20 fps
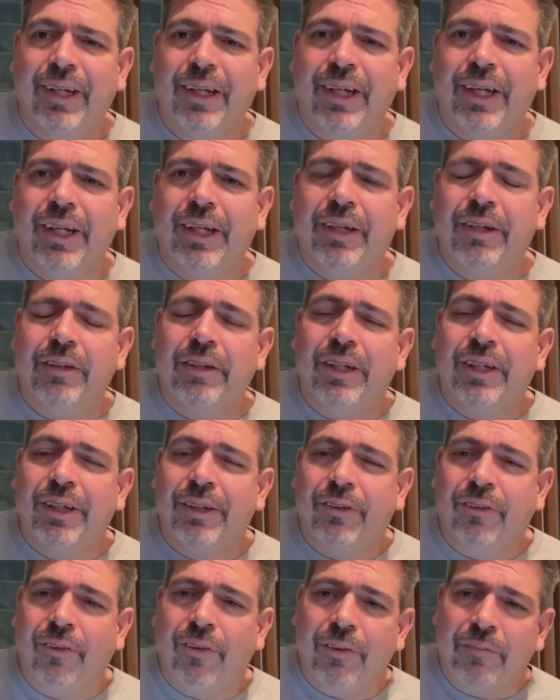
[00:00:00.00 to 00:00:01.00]
And then
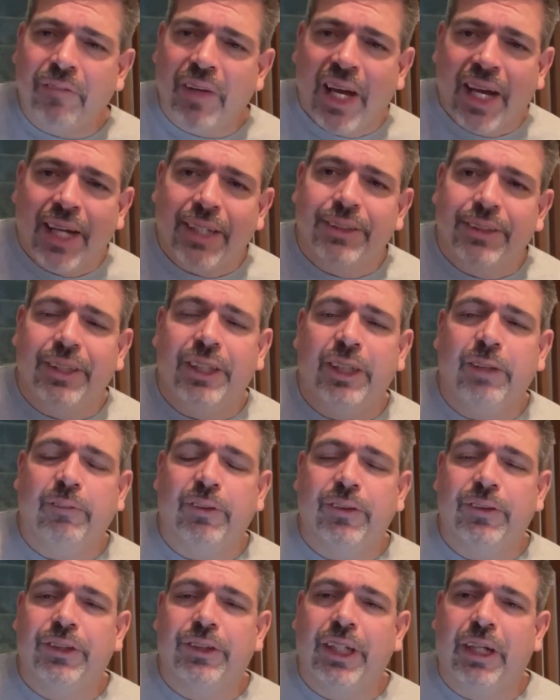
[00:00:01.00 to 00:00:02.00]
going back to
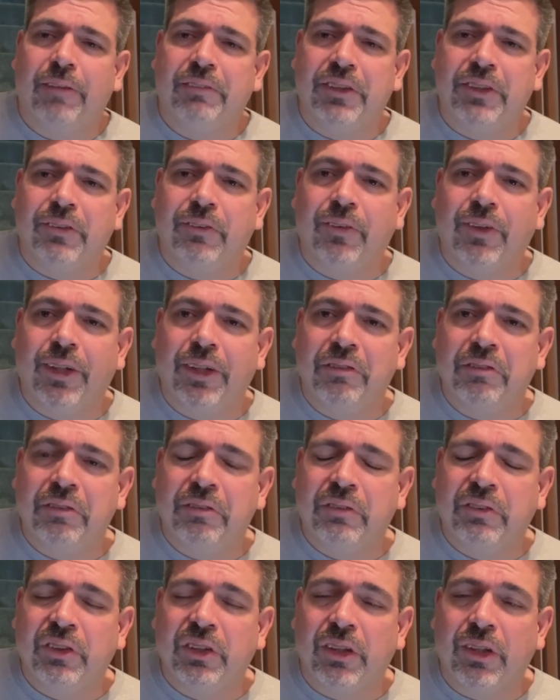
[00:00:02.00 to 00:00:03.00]
Hebrews chapter 12,
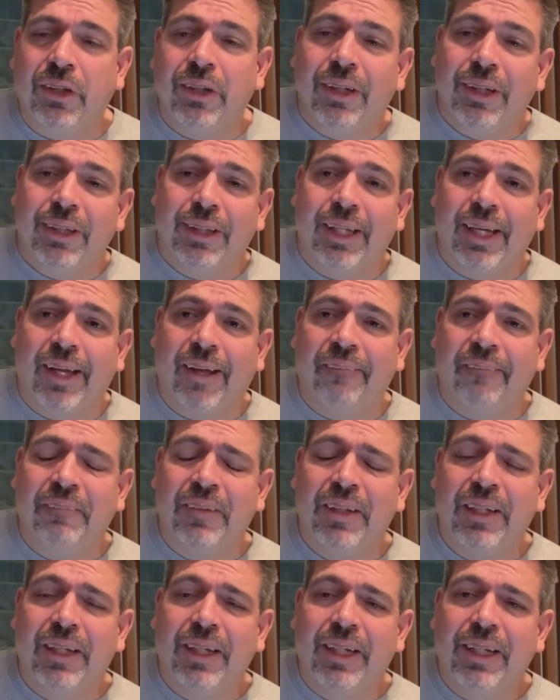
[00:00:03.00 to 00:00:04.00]
if we look at that,
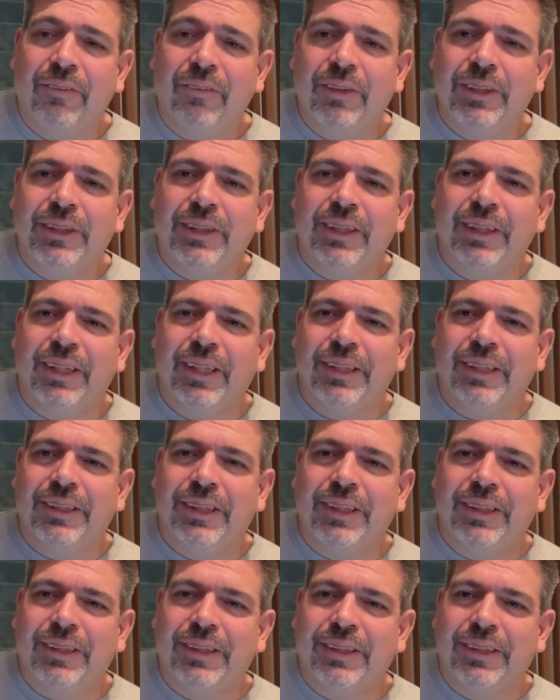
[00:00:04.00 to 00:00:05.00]
we see that
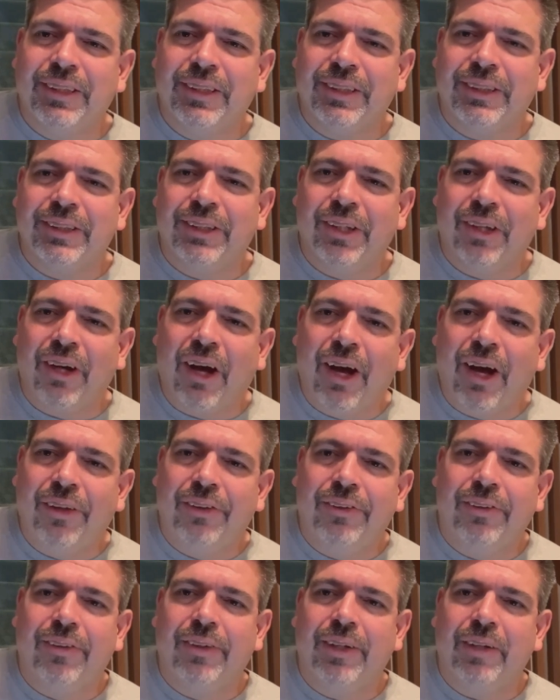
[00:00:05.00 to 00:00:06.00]
Jesus is the
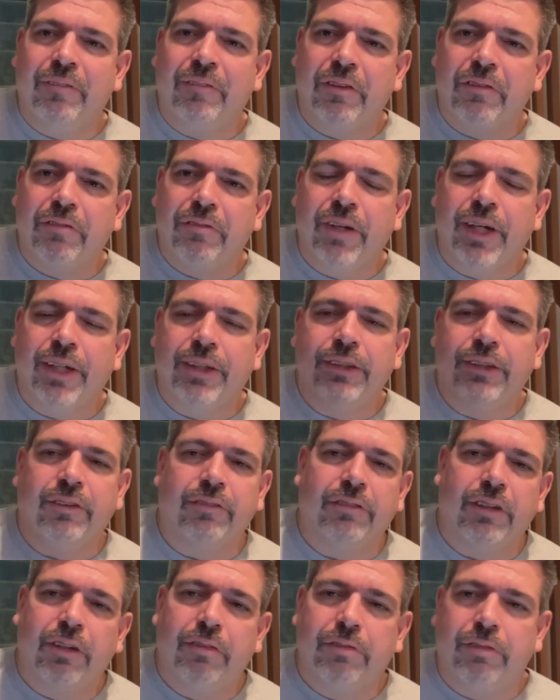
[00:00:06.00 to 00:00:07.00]
author and perfecter of
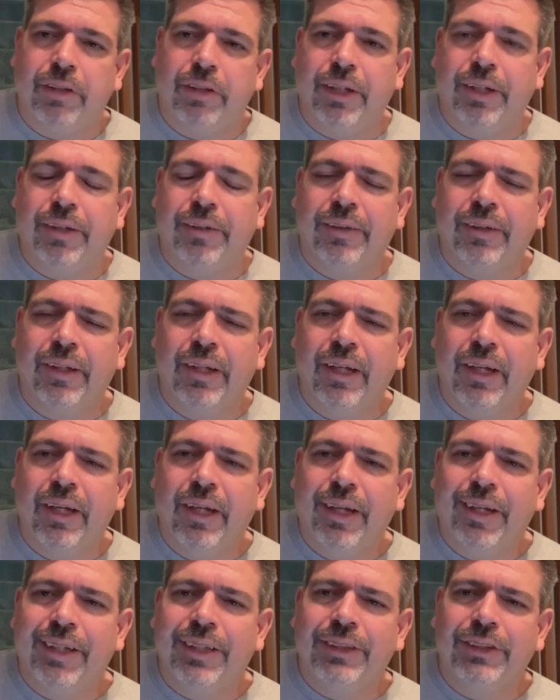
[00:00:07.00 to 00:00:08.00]
our faith.
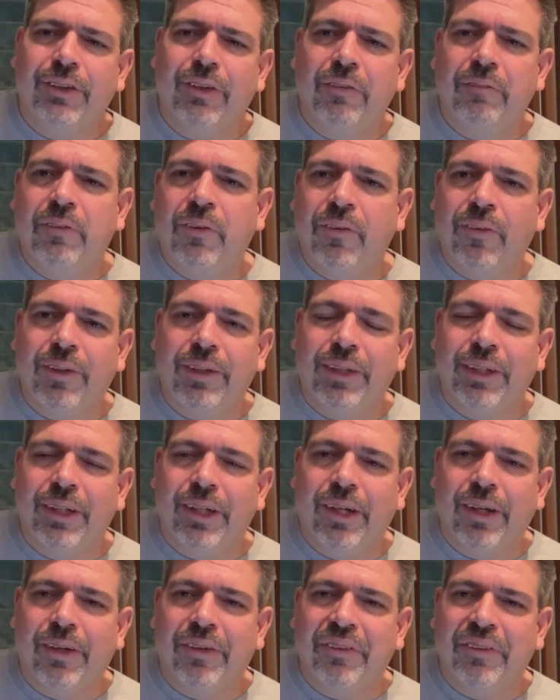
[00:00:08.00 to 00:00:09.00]
And it's so important to
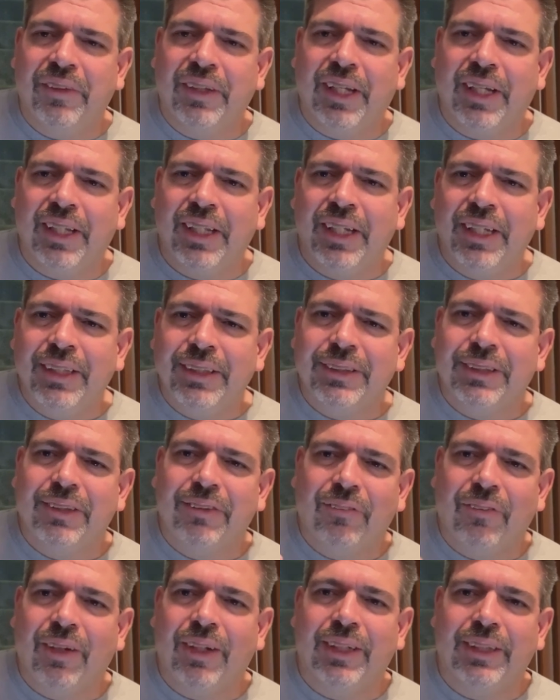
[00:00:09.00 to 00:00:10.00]
know that He's the
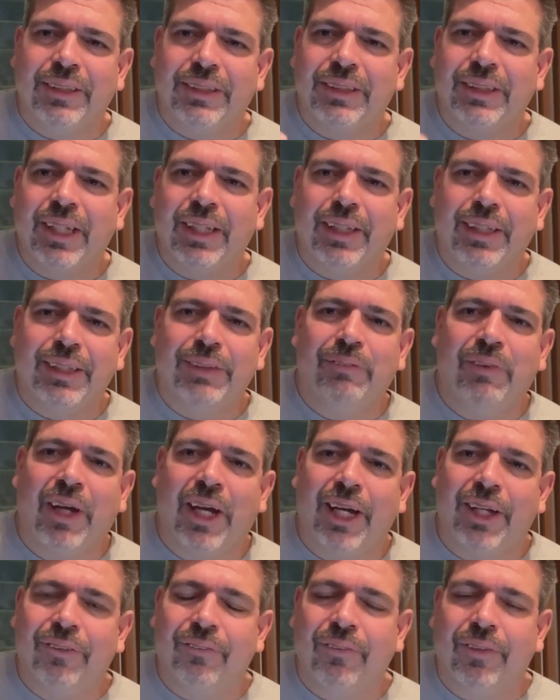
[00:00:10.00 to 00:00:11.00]
one that set this
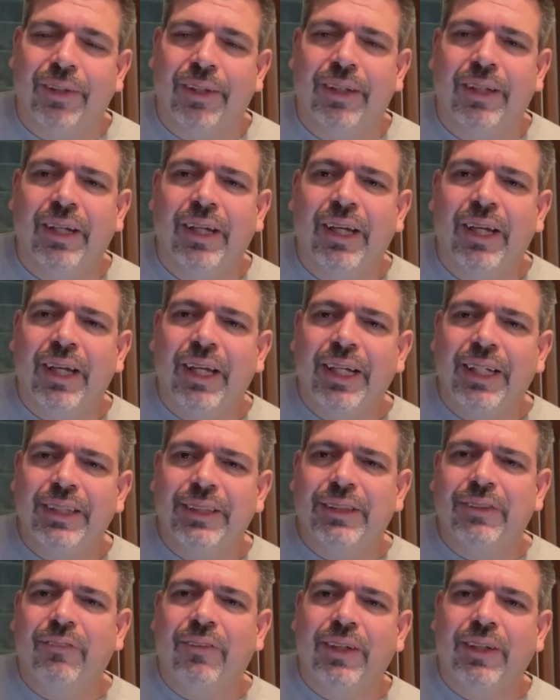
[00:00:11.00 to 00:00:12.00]
pathway.
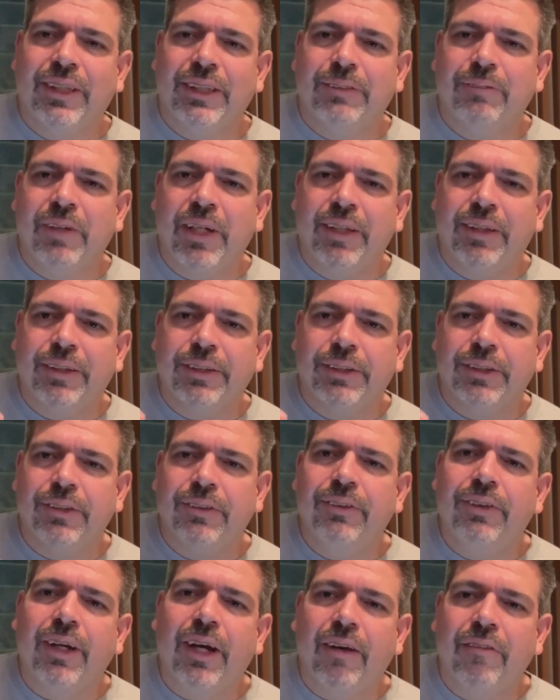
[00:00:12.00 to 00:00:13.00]
He's the one that's made this new
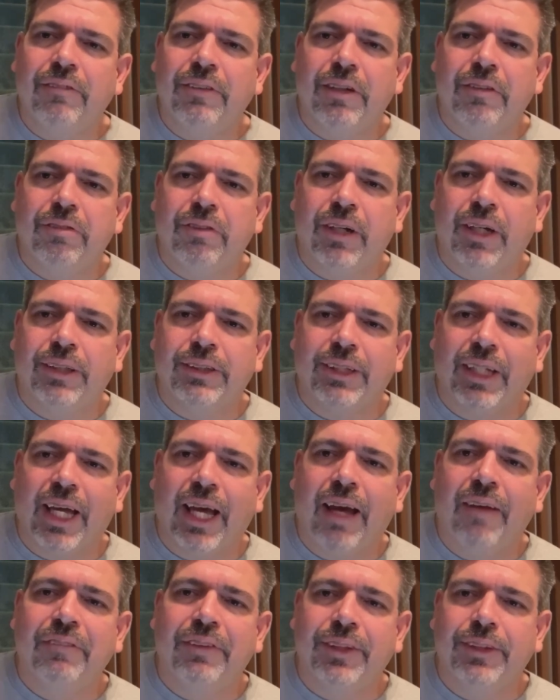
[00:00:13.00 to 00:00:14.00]
covenant for us to
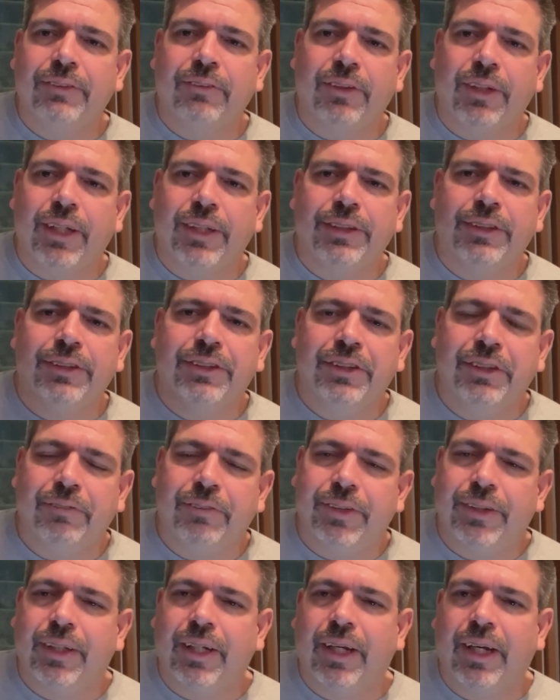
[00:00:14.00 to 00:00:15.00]
have this relationship
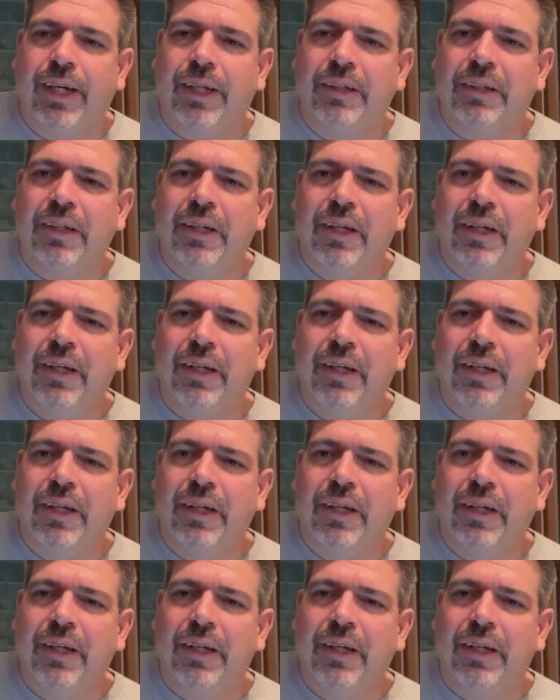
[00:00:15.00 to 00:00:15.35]
with God.